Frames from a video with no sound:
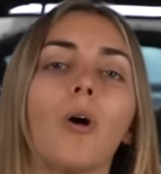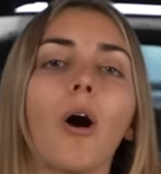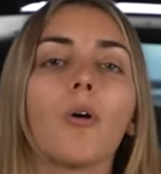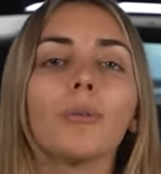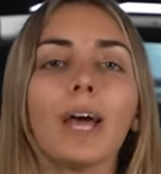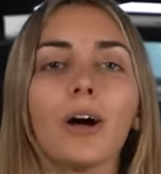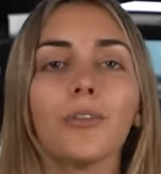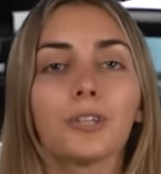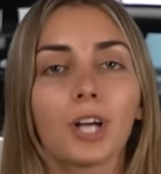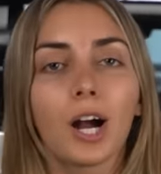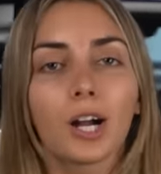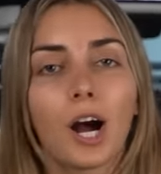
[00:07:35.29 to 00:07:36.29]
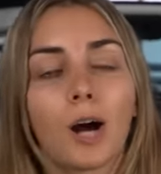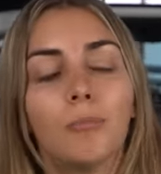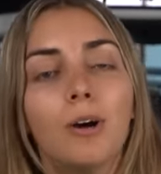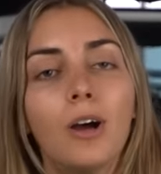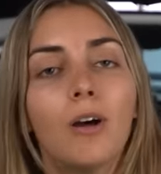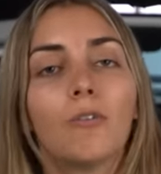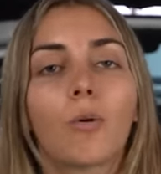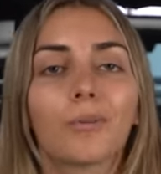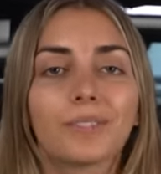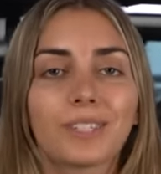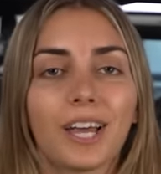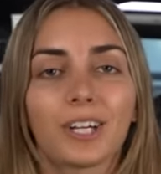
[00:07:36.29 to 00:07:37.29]

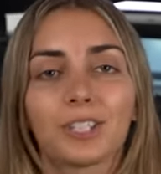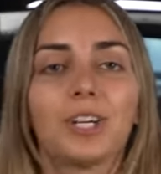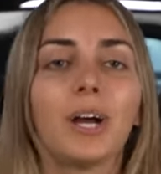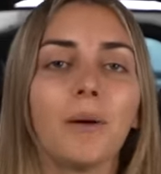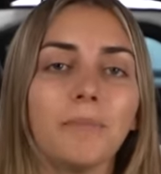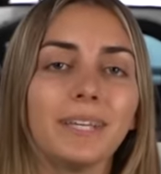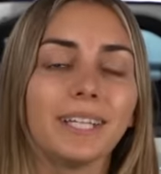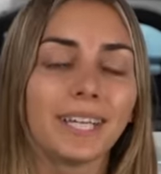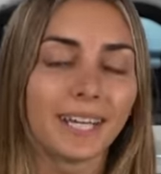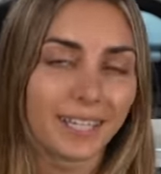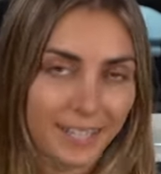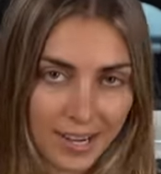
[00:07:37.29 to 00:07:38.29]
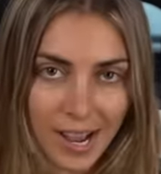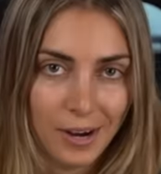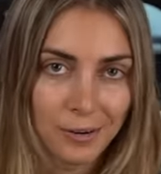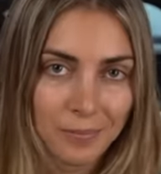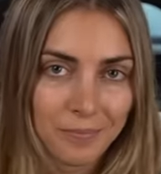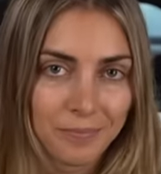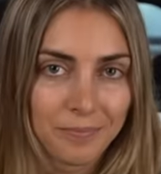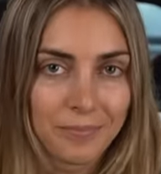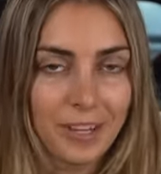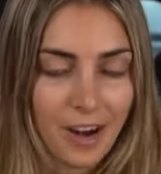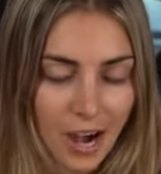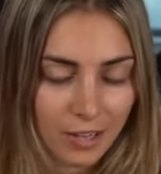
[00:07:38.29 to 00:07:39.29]
honehealth.com/Amelia now.
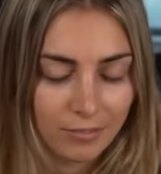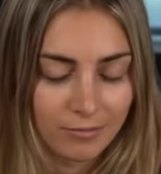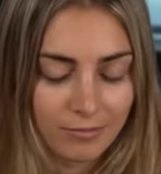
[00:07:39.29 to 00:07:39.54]
All right,